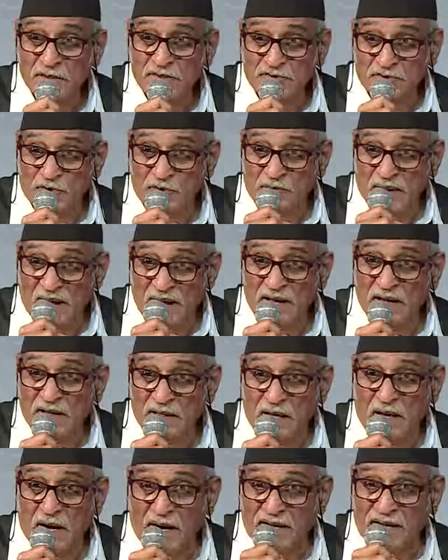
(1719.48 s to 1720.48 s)
So my
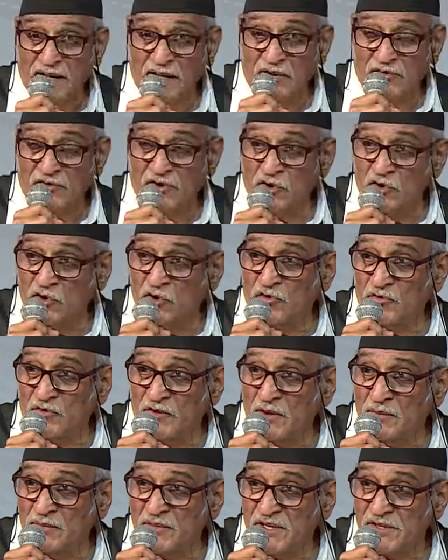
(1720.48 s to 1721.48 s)
idea of a good
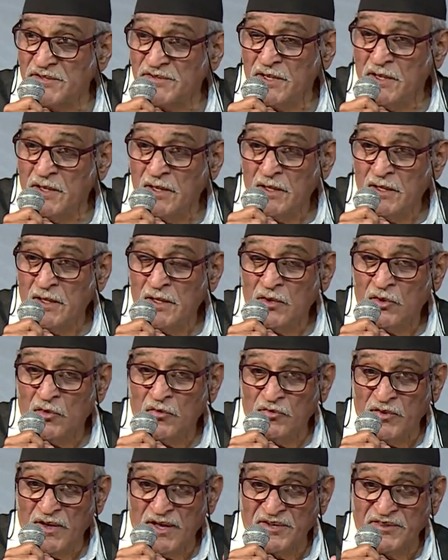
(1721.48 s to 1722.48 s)
film is
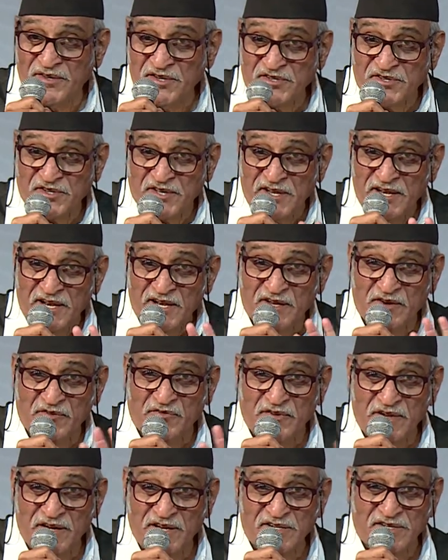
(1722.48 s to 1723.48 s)
where the screening
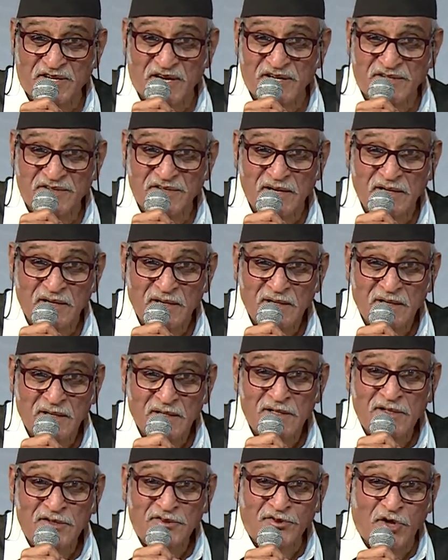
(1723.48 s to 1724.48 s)
finishes,
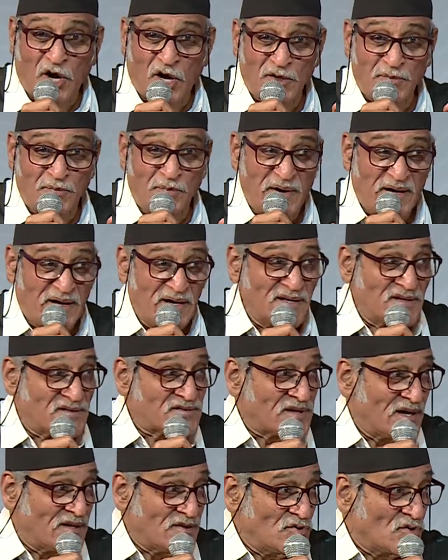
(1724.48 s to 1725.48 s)
thought
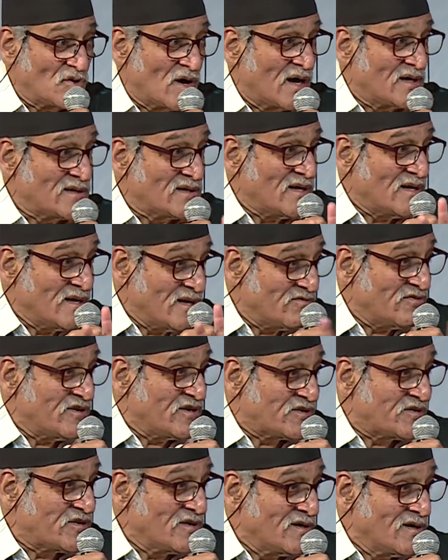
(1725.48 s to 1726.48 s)
begins, and you can't leave
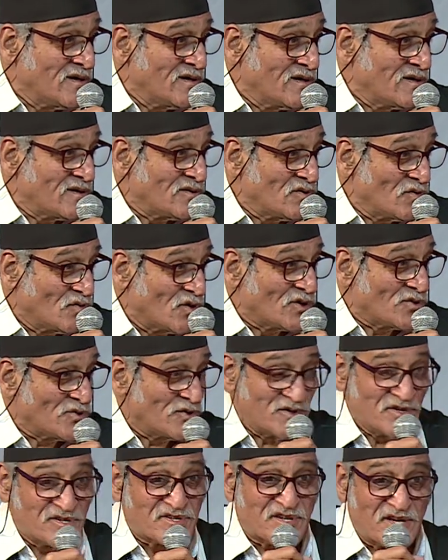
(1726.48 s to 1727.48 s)
it. You want to
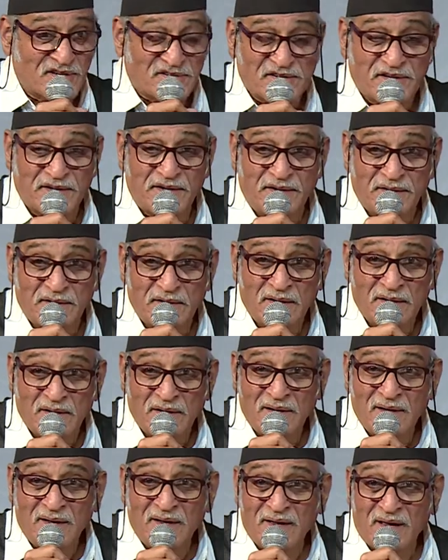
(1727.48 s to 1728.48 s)
discuss it.
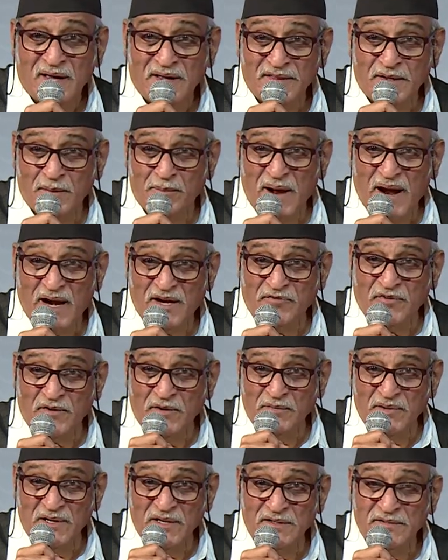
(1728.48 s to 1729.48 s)
And the bad
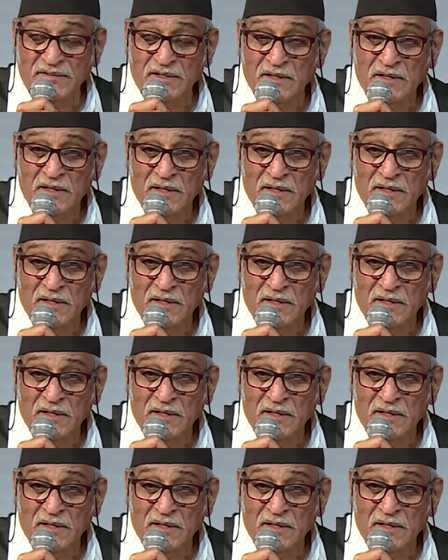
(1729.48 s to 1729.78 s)
film is